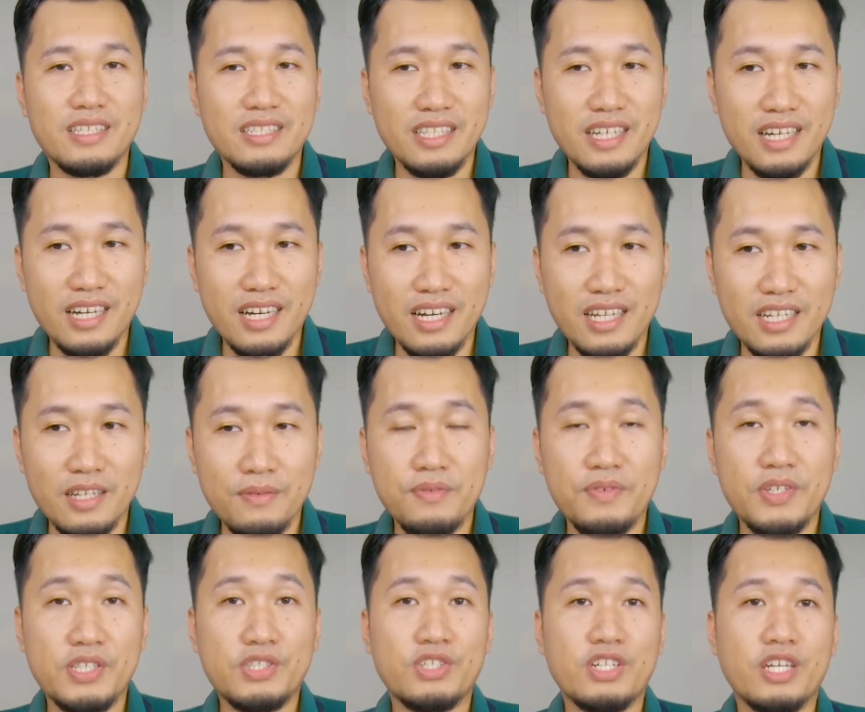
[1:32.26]
na
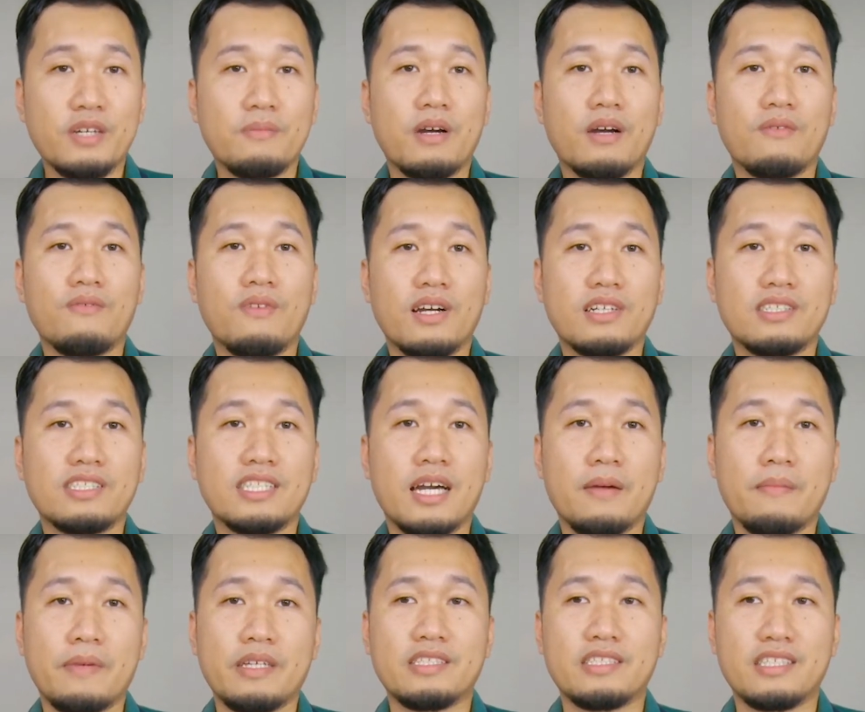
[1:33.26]
na-feature na yung mga vlogs
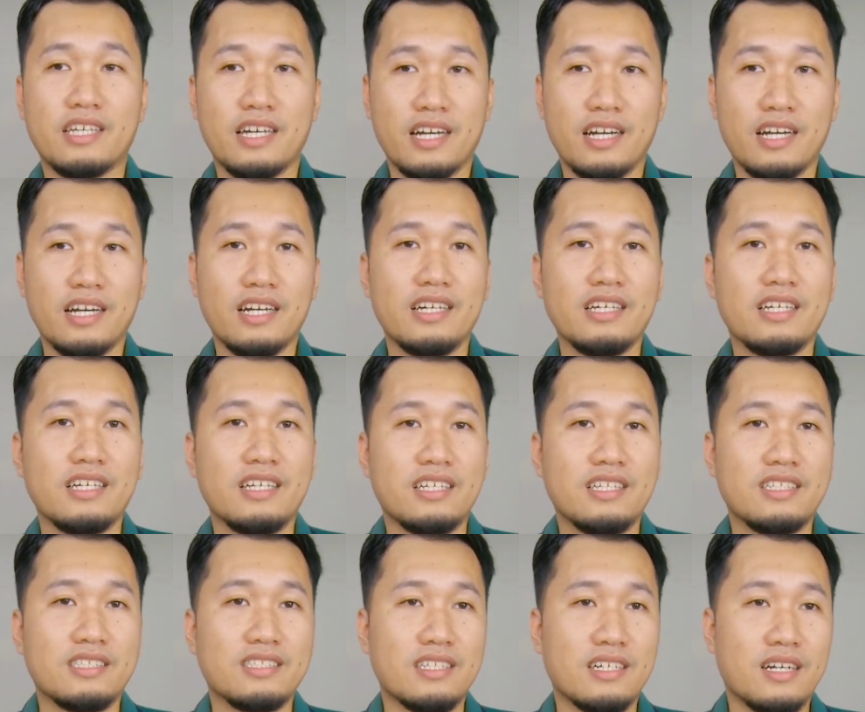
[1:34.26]
namin sa
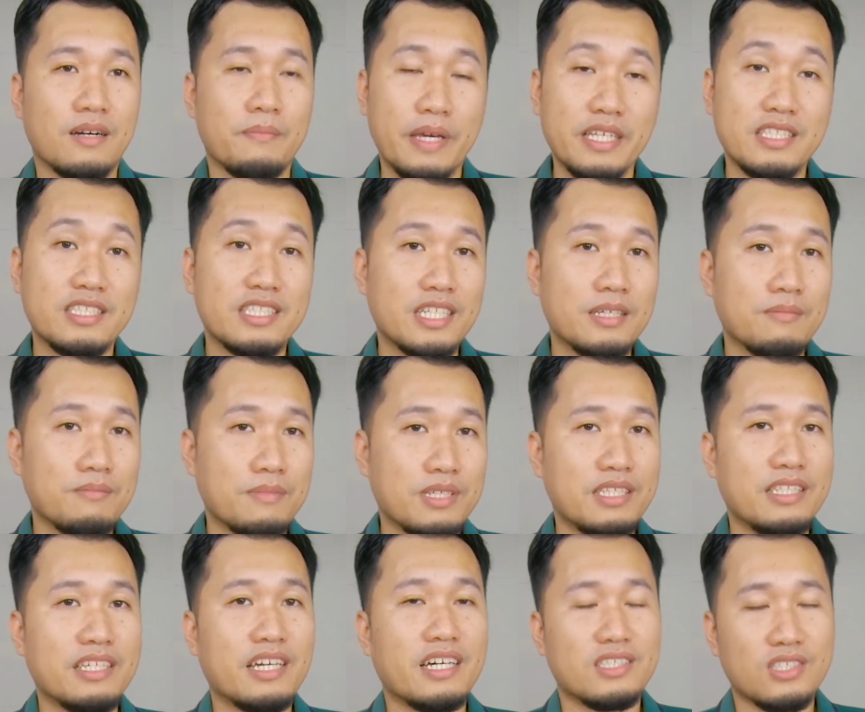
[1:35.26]
sa mainstream
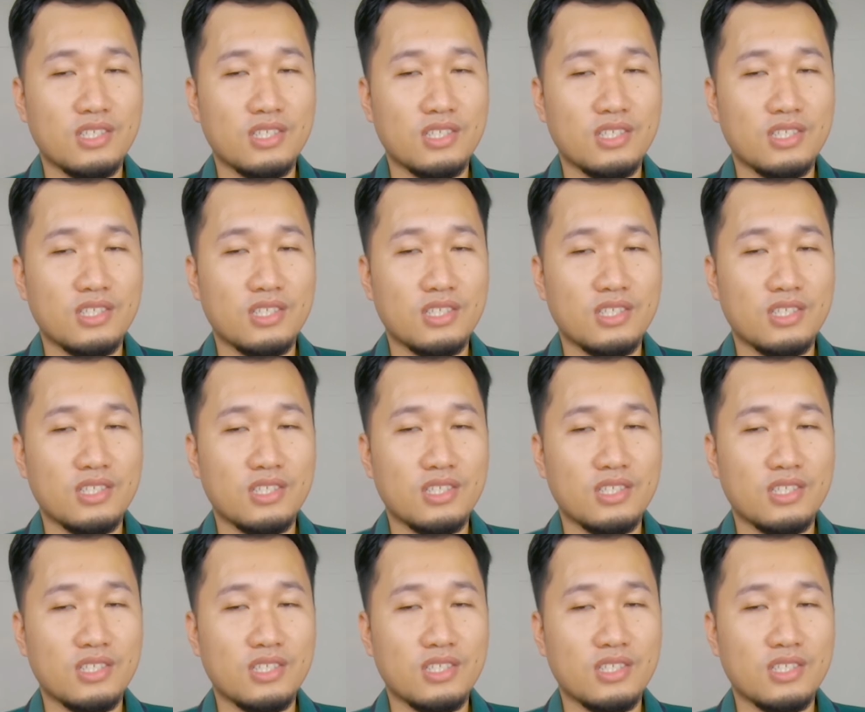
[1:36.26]
media.